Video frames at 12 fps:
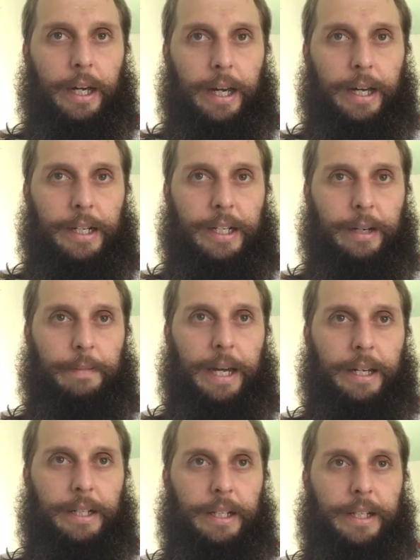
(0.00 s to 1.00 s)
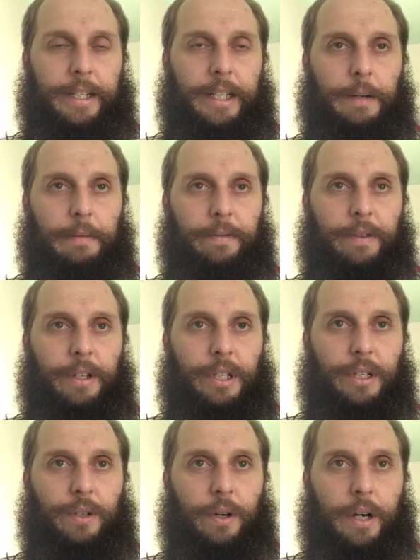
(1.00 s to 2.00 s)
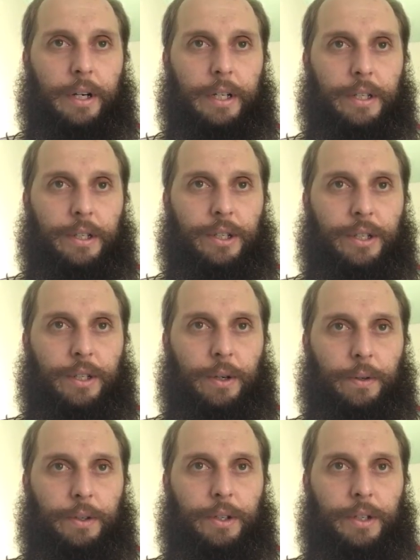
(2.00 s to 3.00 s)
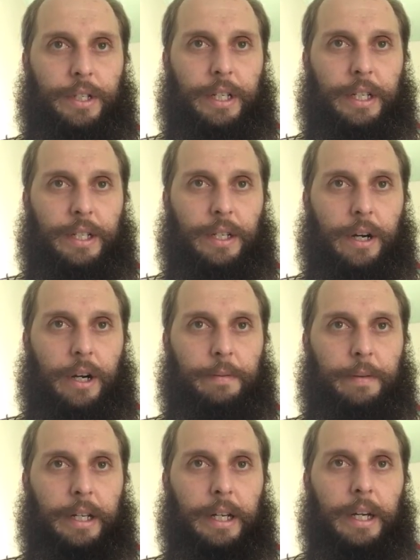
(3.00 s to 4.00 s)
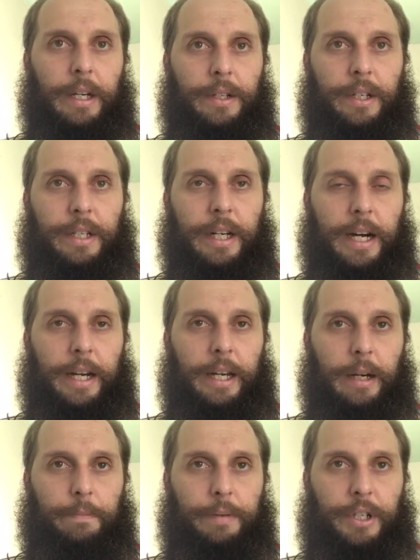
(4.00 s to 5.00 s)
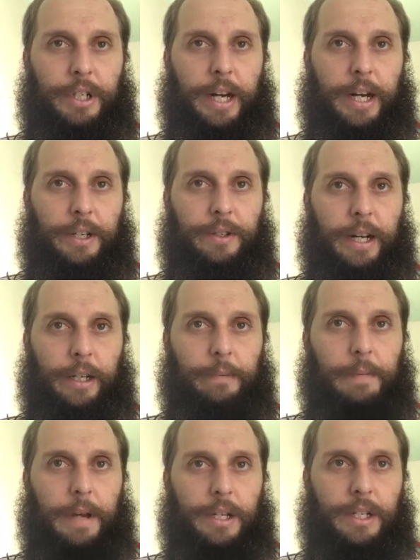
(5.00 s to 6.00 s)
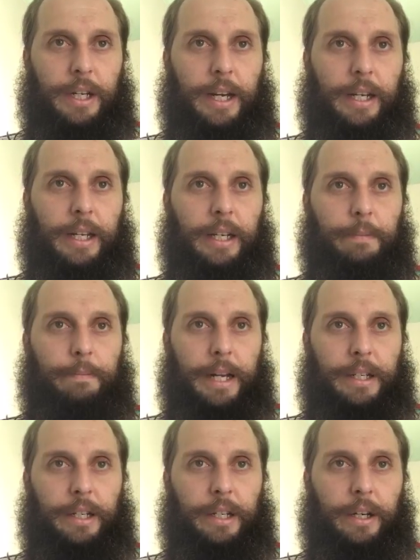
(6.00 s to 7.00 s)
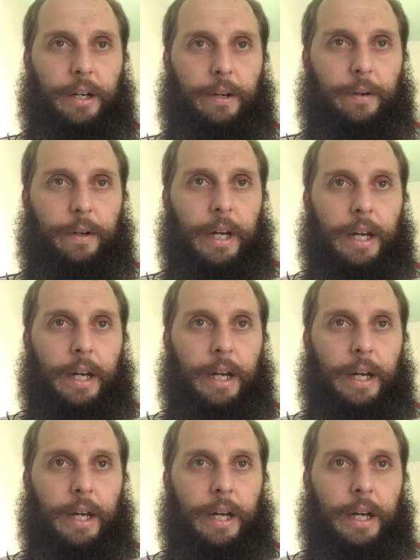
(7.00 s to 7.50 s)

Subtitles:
and commanded some of the strongest soldiers in his army to tie up Shadrach, Meshach, and Abednego,